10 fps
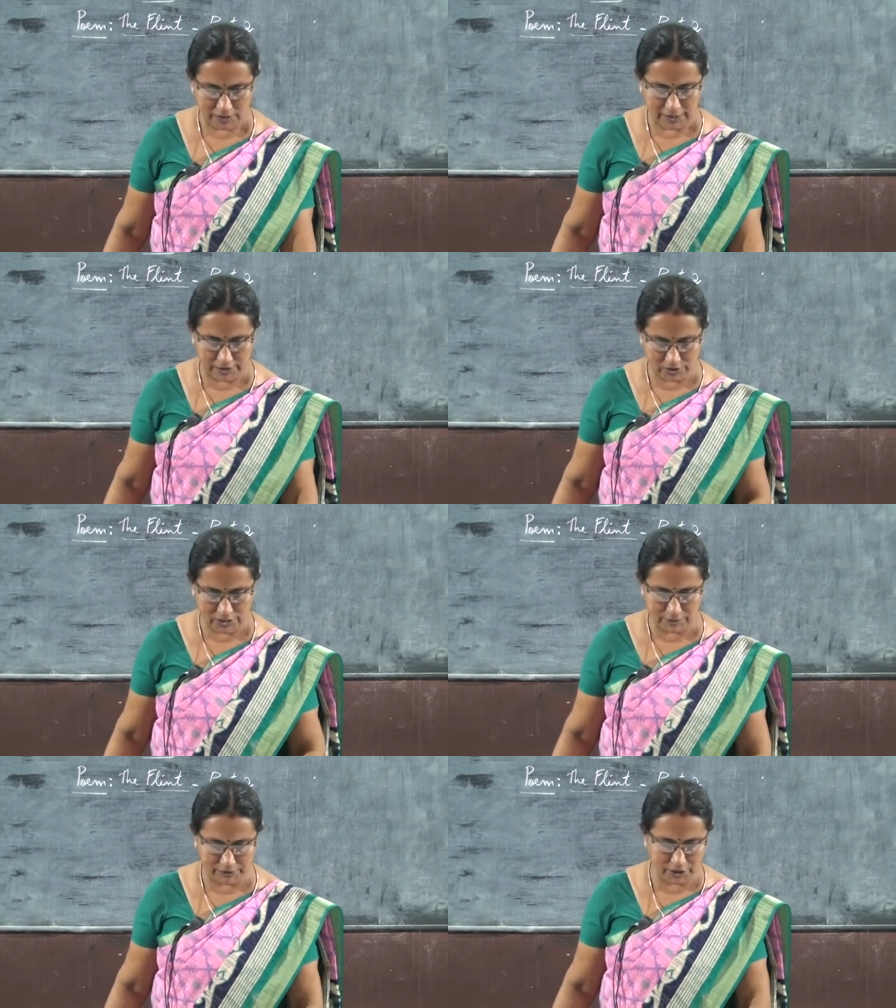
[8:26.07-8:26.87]
Can you
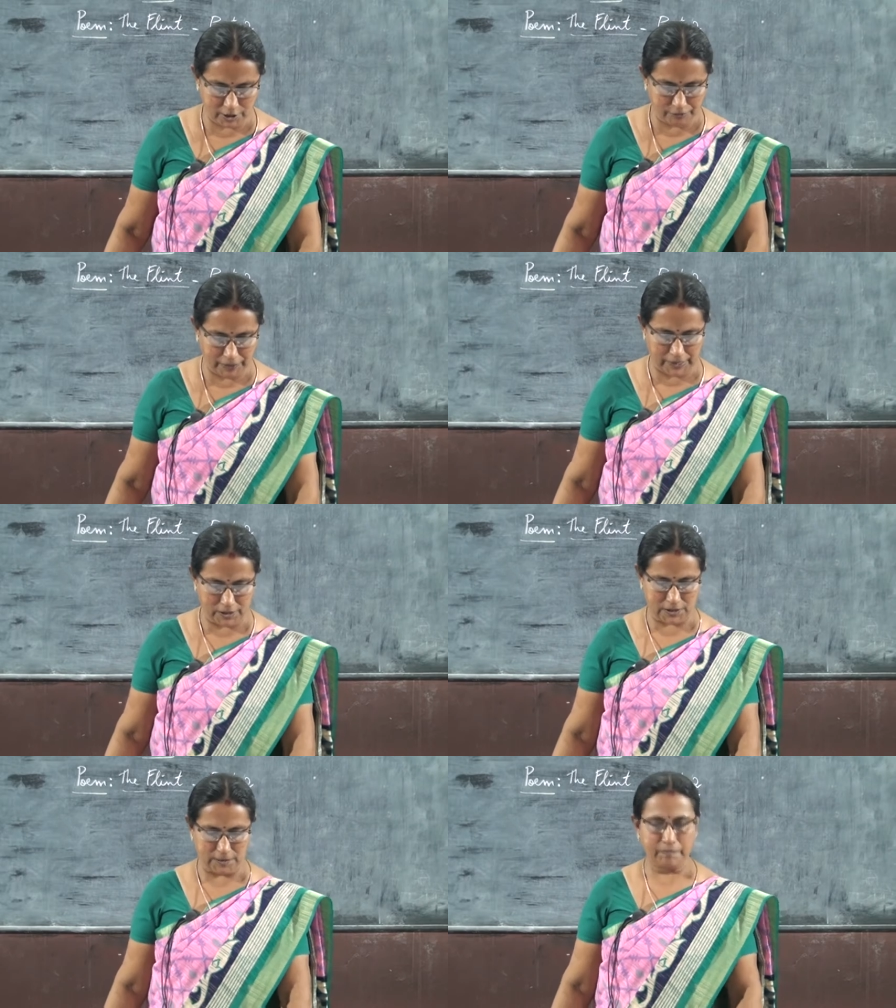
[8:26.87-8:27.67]
tell me the
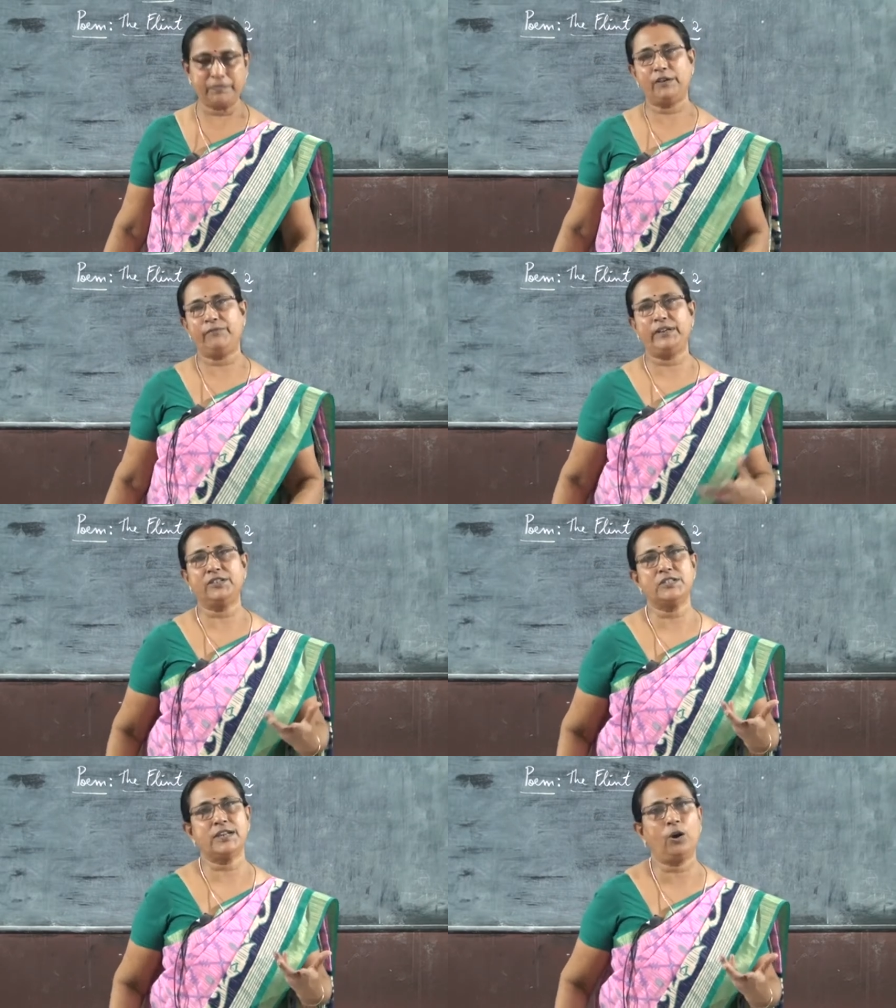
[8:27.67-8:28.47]
difference? The flint
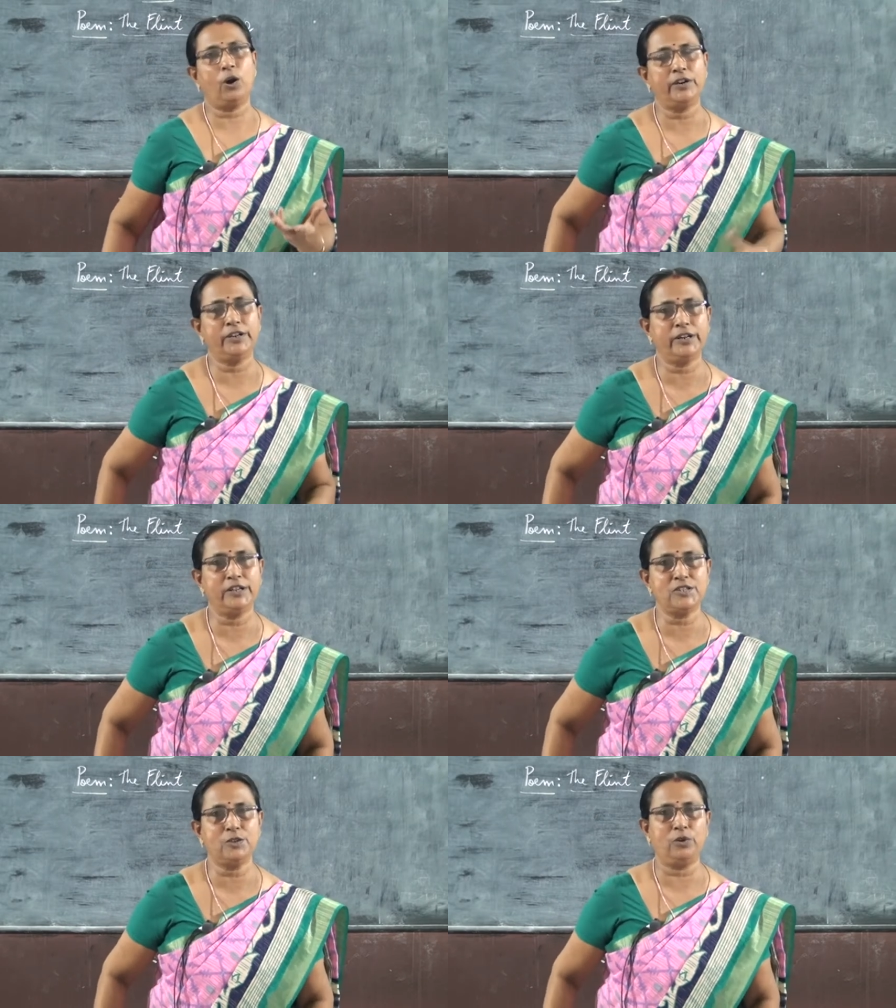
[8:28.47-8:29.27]
is an ordinary
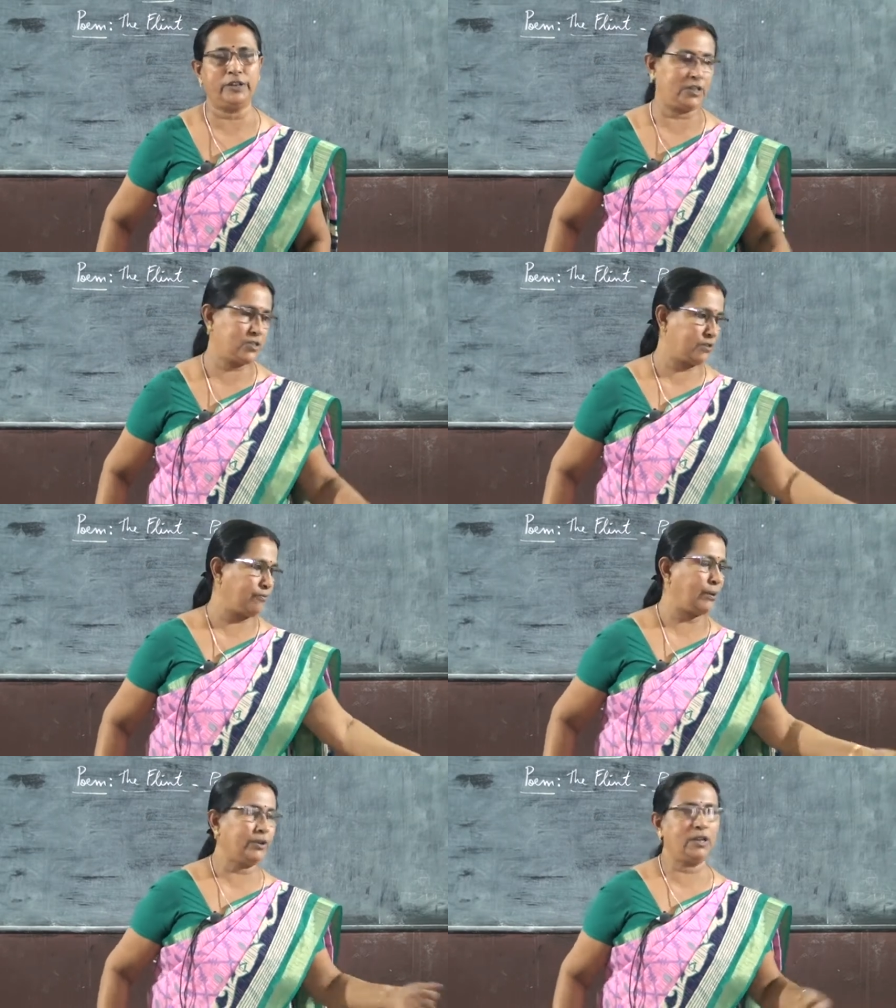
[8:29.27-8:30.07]
stone, it is
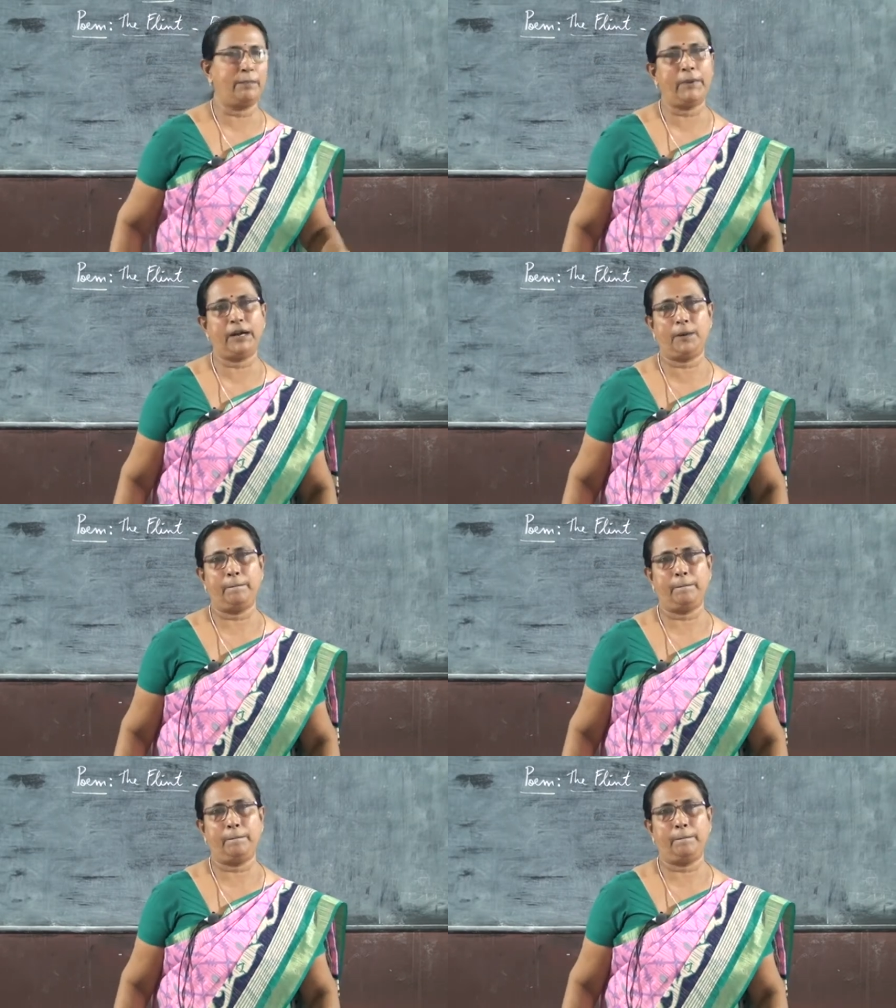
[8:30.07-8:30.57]
found in the mud.